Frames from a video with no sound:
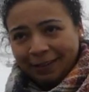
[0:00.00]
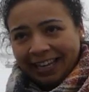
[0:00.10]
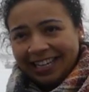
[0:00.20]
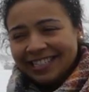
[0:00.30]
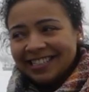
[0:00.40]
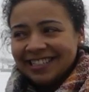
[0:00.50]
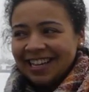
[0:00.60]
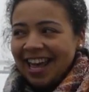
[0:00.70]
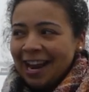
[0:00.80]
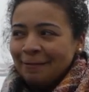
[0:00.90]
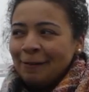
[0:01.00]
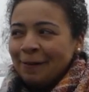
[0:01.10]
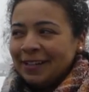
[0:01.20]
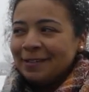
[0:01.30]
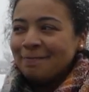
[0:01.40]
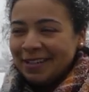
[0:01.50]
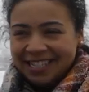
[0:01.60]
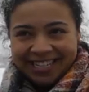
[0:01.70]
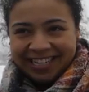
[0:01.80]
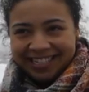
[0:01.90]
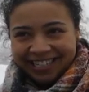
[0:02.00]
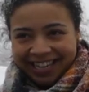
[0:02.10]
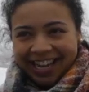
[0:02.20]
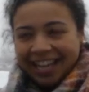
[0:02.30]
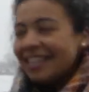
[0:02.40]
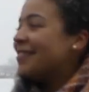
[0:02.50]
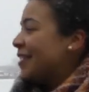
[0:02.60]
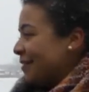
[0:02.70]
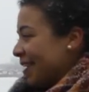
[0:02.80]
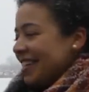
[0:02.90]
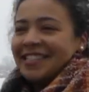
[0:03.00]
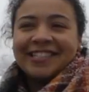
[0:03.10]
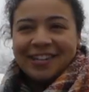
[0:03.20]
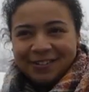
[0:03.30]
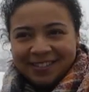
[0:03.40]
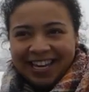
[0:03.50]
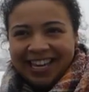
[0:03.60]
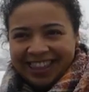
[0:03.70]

place, and I'm going to miss it, even when it snows like